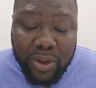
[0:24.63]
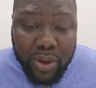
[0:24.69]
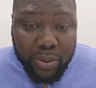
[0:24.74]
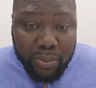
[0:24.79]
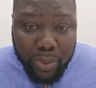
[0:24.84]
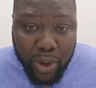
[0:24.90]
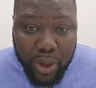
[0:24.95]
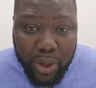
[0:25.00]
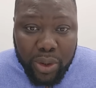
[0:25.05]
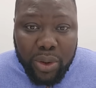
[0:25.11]

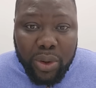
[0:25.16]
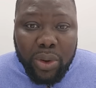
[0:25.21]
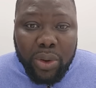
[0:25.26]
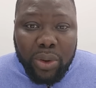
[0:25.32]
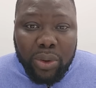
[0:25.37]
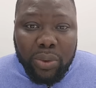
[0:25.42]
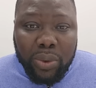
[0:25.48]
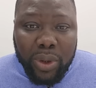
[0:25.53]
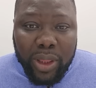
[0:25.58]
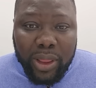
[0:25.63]
But you
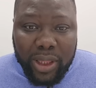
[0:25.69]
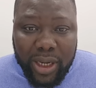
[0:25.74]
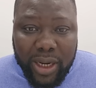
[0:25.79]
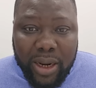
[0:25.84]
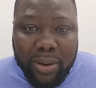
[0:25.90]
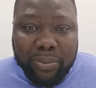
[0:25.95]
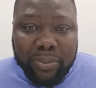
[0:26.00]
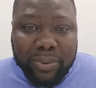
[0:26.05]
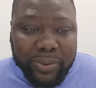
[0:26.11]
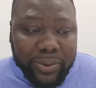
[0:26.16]
know, one thing
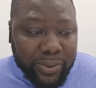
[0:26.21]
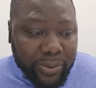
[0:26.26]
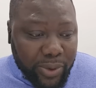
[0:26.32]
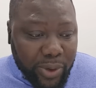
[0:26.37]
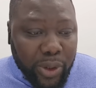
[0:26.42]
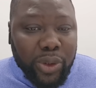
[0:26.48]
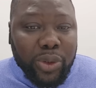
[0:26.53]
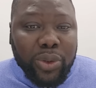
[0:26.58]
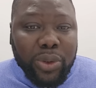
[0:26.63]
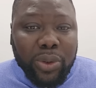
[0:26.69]
I'm
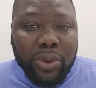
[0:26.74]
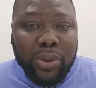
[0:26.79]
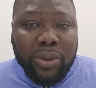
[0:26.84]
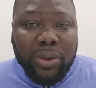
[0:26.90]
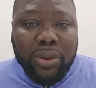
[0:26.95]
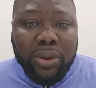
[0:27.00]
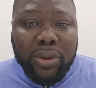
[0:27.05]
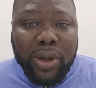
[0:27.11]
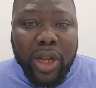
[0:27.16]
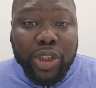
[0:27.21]
going to
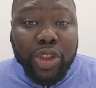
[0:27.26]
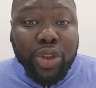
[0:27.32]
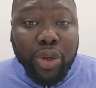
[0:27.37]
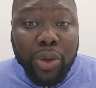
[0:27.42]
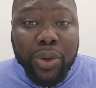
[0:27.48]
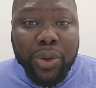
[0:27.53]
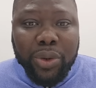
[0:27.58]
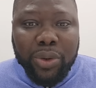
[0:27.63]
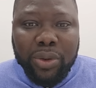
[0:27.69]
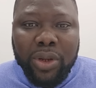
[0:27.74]
assure
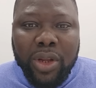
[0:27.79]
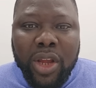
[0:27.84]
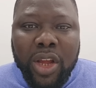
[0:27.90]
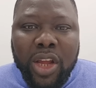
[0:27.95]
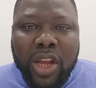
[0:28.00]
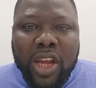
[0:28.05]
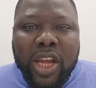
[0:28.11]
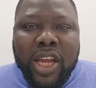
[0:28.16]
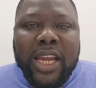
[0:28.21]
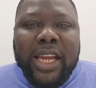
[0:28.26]
you
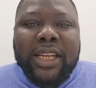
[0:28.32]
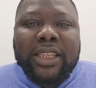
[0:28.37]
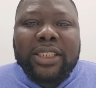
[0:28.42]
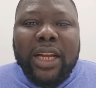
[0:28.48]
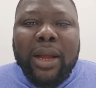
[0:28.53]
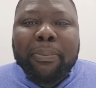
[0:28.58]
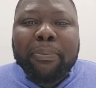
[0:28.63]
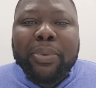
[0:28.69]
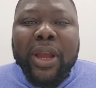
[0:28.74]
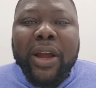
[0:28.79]
is
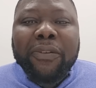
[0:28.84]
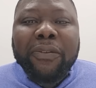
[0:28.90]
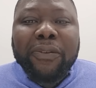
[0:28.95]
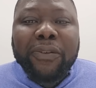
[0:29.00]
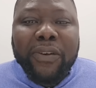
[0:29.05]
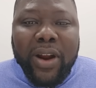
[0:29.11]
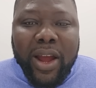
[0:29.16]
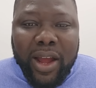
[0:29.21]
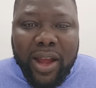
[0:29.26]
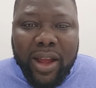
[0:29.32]
that
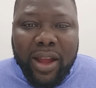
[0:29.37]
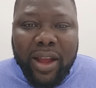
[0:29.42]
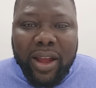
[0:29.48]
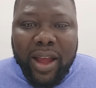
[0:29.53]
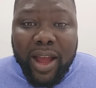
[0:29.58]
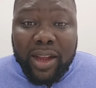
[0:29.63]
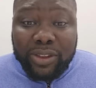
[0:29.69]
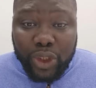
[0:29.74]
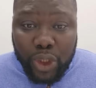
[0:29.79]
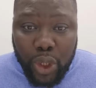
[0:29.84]
Biafra
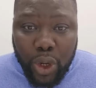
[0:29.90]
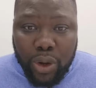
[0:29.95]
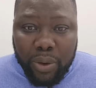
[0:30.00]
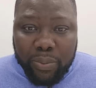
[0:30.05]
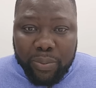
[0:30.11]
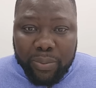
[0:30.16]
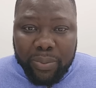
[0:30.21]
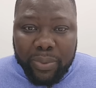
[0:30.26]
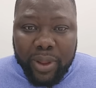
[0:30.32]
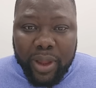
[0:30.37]
has
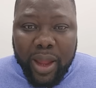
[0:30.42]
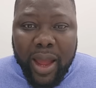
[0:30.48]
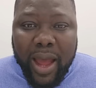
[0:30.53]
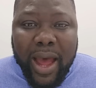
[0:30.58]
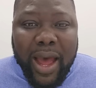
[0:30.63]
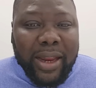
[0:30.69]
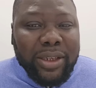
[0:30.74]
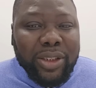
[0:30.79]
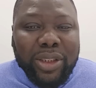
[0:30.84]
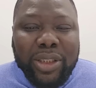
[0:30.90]
come.
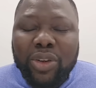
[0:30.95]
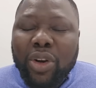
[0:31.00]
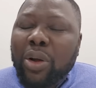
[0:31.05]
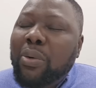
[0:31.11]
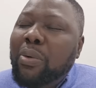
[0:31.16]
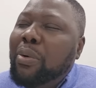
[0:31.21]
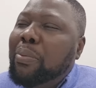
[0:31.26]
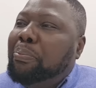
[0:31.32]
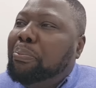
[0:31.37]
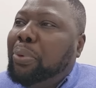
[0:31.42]
And
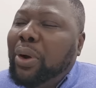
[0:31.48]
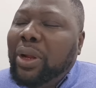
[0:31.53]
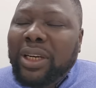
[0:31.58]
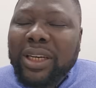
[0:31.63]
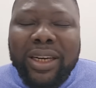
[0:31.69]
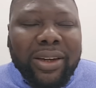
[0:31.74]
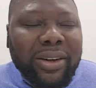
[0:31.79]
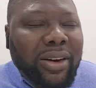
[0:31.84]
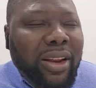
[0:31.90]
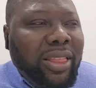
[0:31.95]

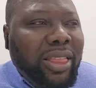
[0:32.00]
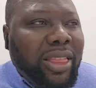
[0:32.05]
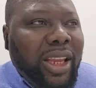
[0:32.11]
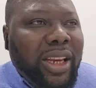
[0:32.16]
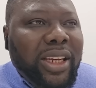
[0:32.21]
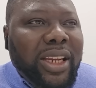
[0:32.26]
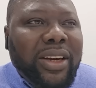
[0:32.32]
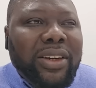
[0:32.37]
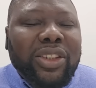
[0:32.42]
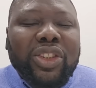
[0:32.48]
nobody,
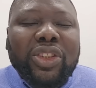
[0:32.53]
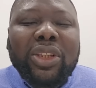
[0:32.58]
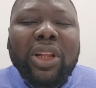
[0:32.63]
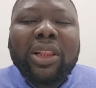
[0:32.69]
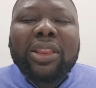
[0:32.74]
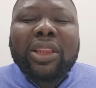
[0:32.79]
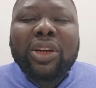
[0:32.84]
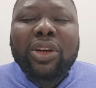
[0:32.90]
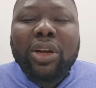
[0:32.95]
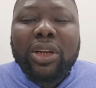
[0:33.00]
nothing, there is
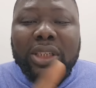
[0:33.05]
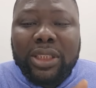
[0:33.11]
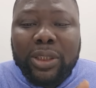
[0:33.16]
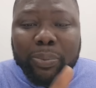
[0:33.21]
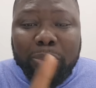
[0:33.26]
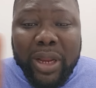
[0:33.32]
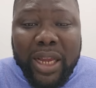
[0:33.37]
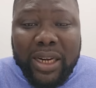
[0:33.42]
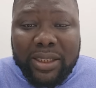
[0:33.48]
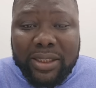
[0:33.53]
nothing on this
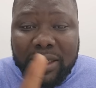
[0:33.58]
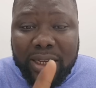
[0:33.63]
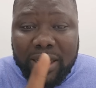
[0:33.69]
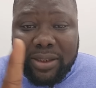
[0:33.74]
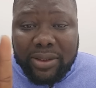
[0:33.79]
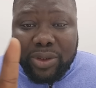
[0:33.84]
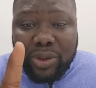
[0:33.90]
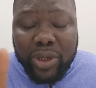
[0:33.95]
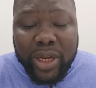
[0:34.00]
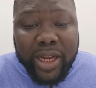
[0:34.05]
planet
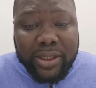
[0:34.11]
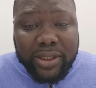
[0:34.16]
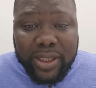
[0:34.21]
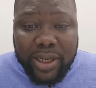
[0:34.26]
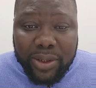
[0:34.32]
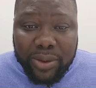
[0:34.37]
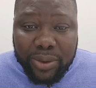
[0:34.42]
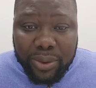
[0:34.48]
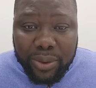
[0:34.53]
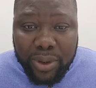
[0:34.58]
Earth you guys
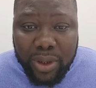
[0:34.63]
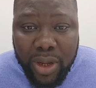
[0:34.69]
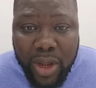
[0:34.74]
can do.